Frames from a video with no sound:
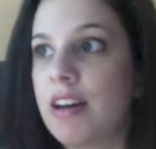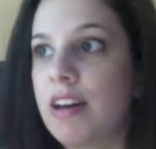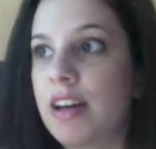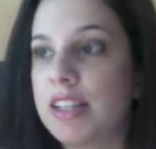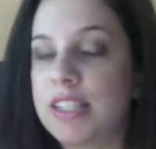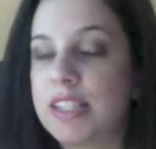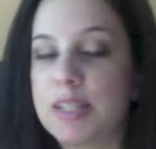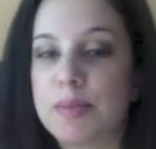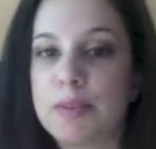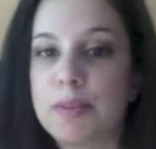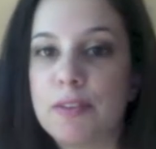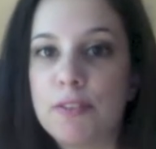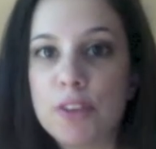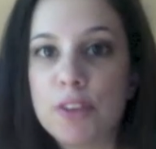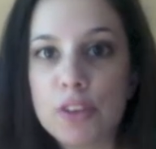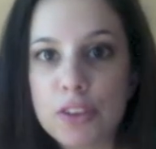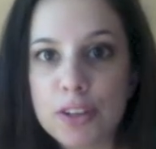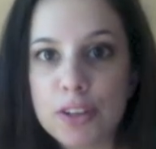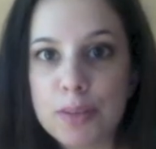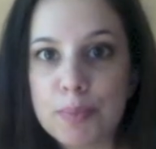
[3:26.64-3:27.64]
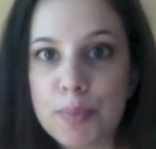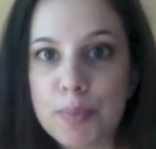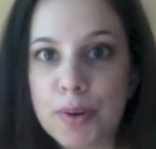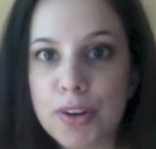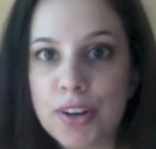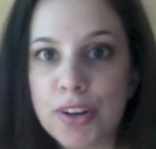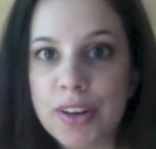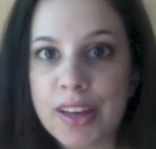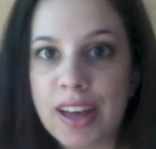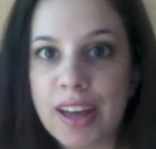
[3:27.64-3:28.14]
it's going to be a feel-good
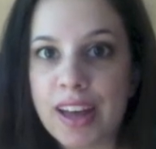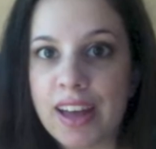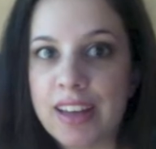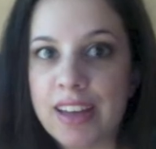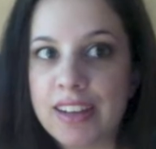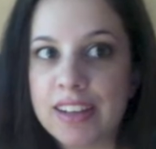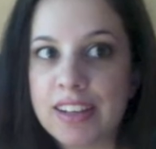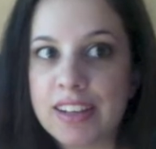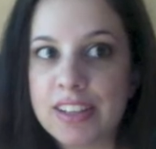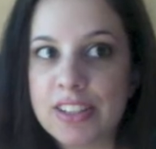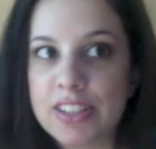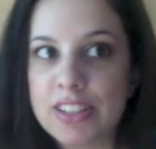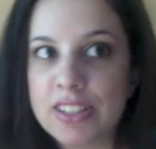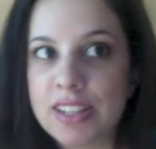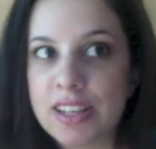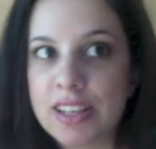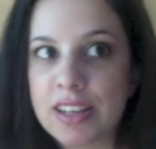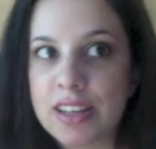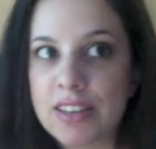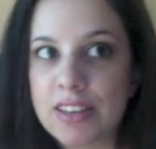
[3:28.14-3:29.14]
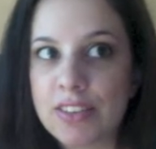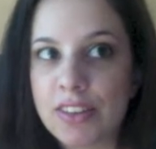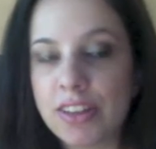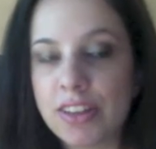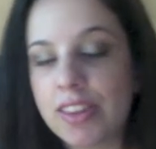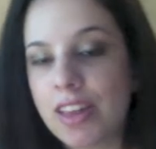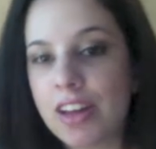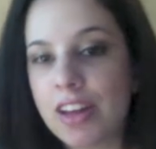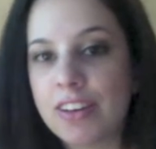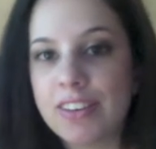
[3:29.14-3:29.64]
book, and it's just like you look
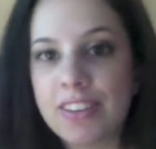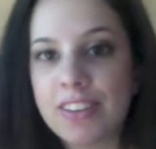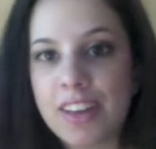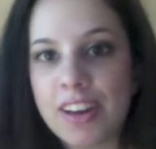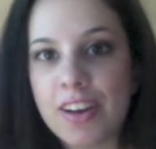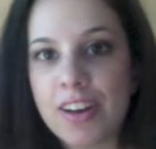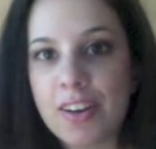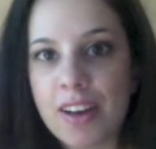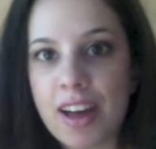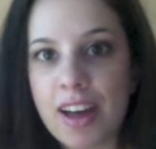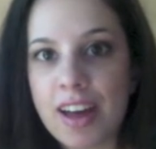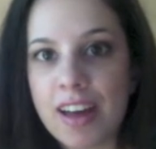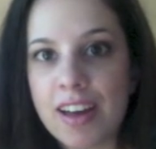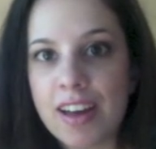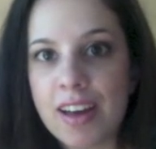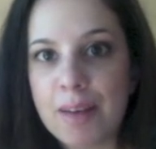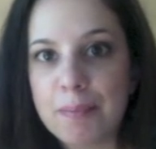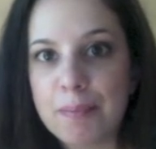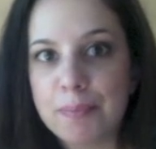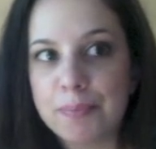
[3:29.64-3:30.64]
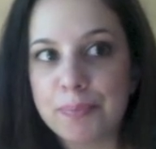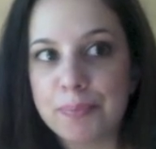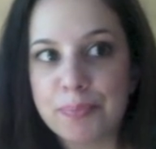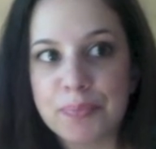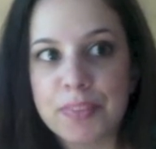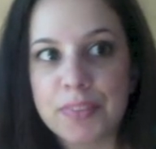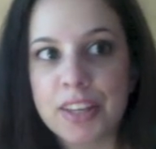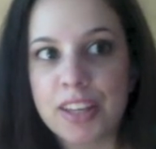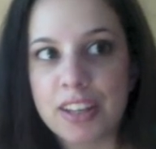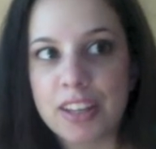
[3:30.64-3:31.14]
at that and you're like, okay, I'm
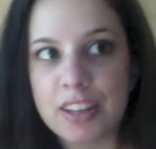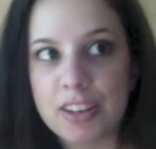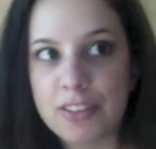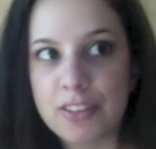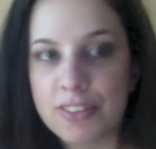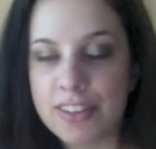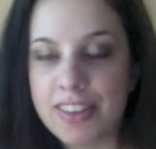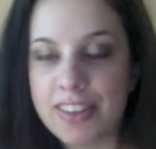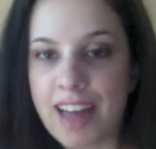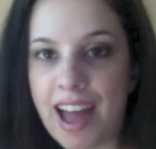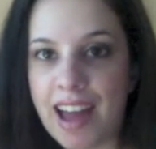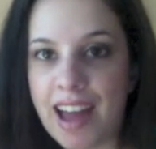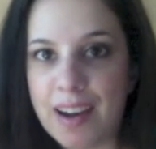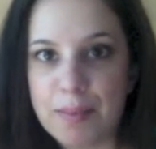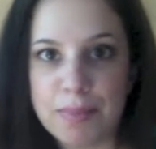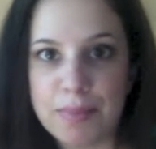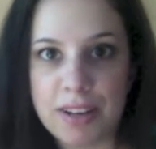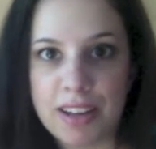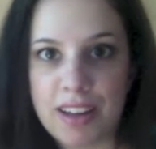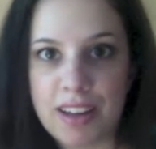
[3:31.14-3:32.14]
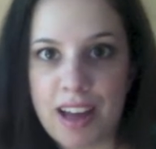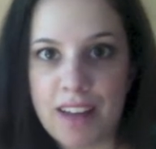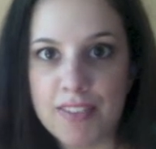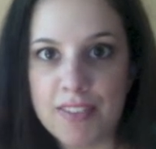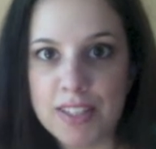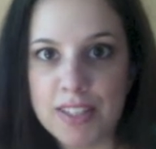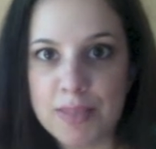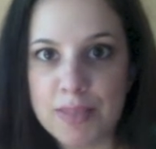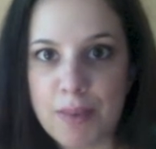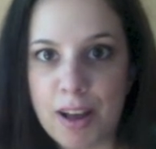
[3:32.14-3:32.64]
going to read that and I'm going to have
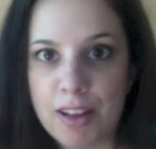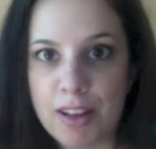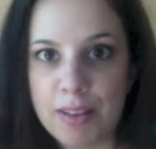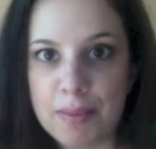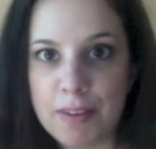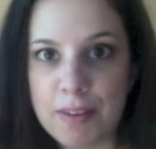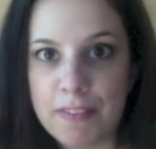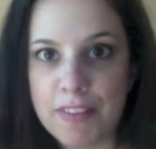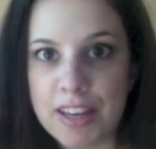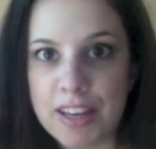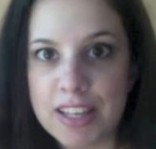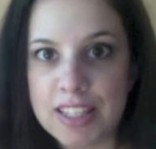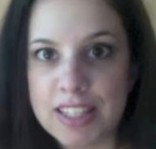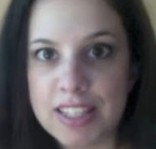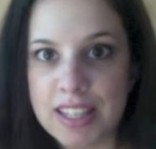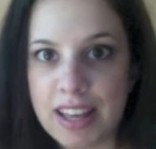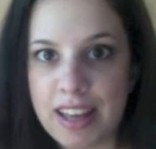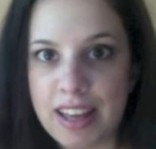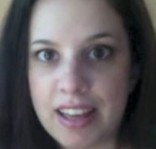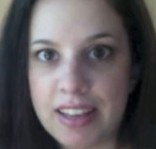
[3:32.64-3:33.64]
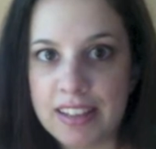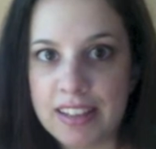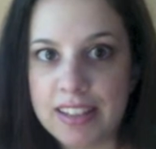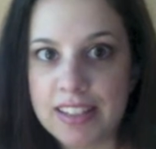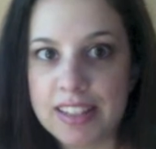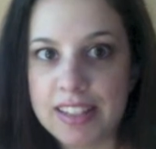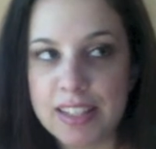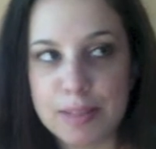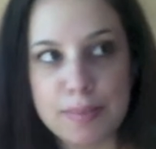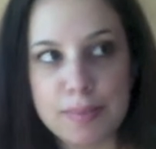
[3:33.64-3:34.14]
a smile on my face, and
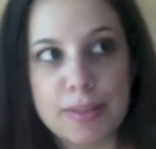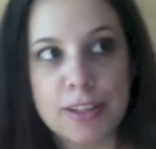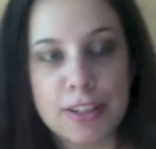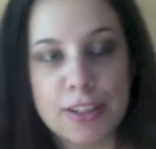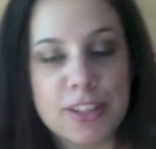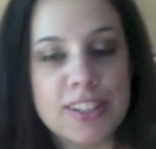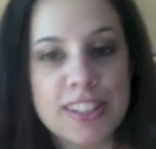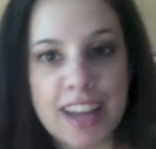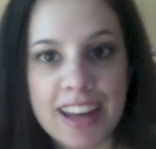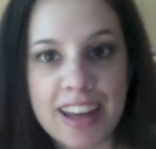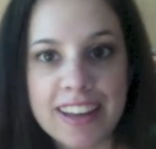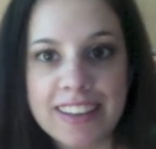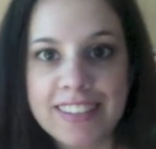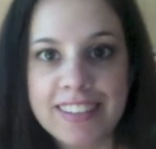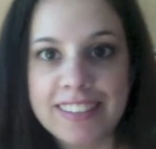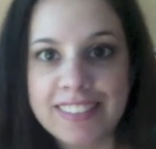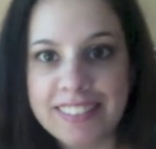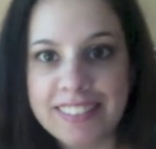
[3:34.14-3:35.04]
it's going to be a good day.